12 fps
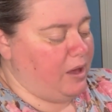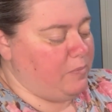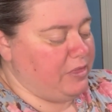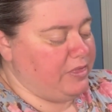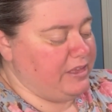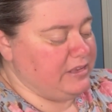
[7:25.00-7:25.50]

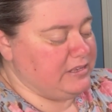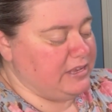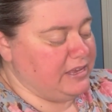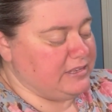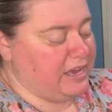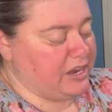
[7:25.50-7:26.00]
This
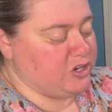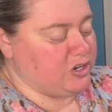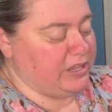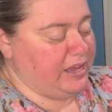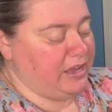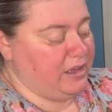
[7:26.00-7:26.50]
is
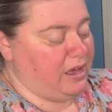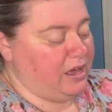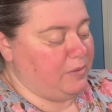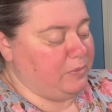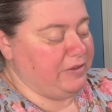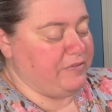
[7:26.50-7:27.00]
actually,
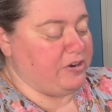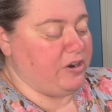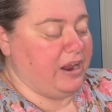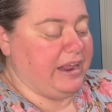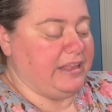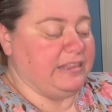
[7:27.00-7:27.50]
believe it or
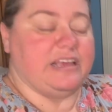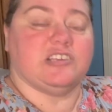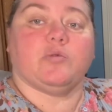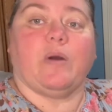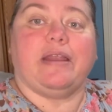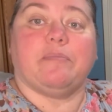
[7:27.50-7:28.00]
not, a
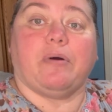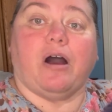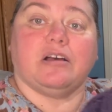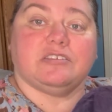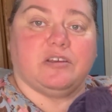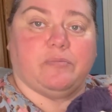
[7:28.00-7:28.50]
lace weight
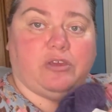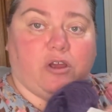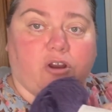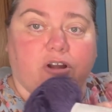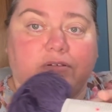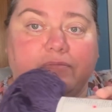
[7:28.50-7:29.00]
possum
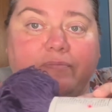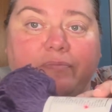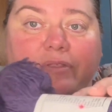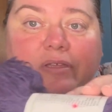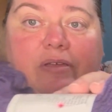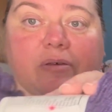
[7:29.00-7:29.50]
yarn.
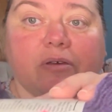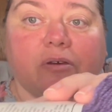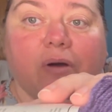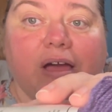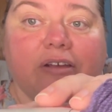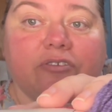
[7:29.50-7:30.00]

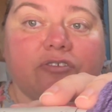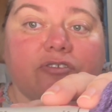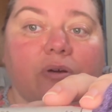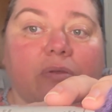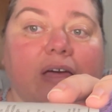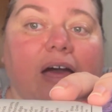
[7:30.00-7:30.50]
Go ahead and
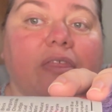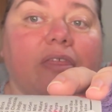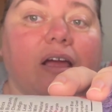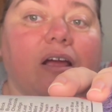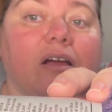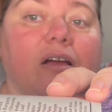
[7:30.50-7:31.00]
show that
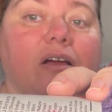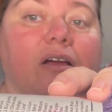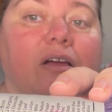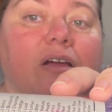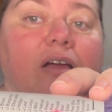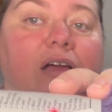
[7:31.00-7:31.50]
there.
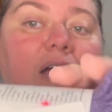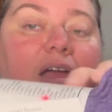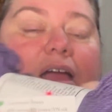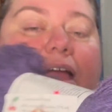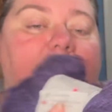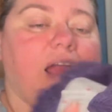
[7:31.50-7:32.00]

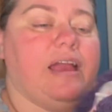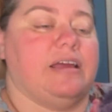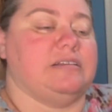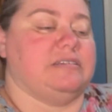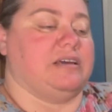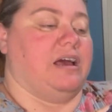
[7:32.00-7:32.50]

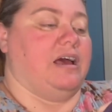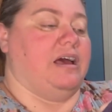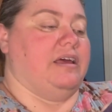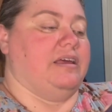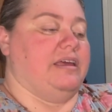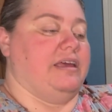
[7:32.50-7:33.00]
And
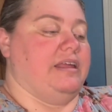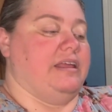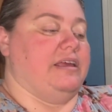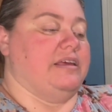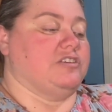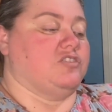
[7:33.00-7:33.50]
it
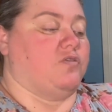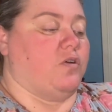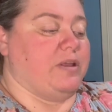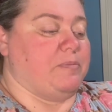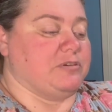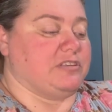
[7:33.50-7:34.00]
is
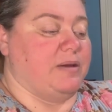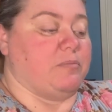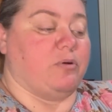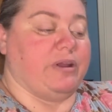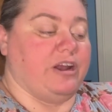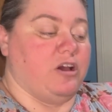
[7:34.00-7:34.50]
40%
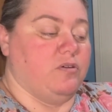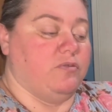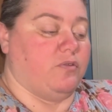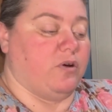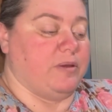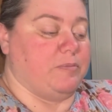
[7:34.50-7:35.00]
merino,
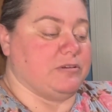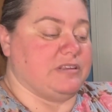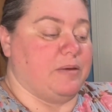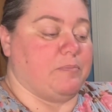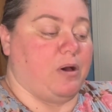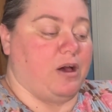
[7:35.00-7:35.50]

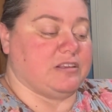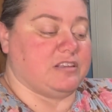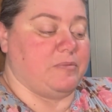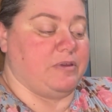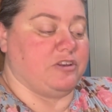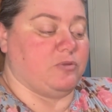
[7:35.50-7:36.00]
40%
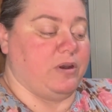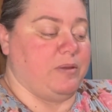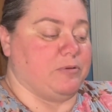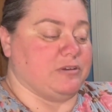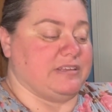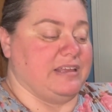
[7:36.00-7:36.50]
possum, and
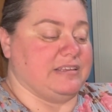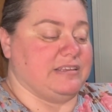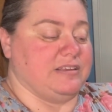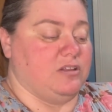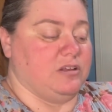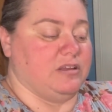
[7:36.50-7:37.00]
20%
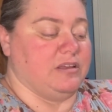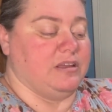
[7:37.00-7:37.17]
silk.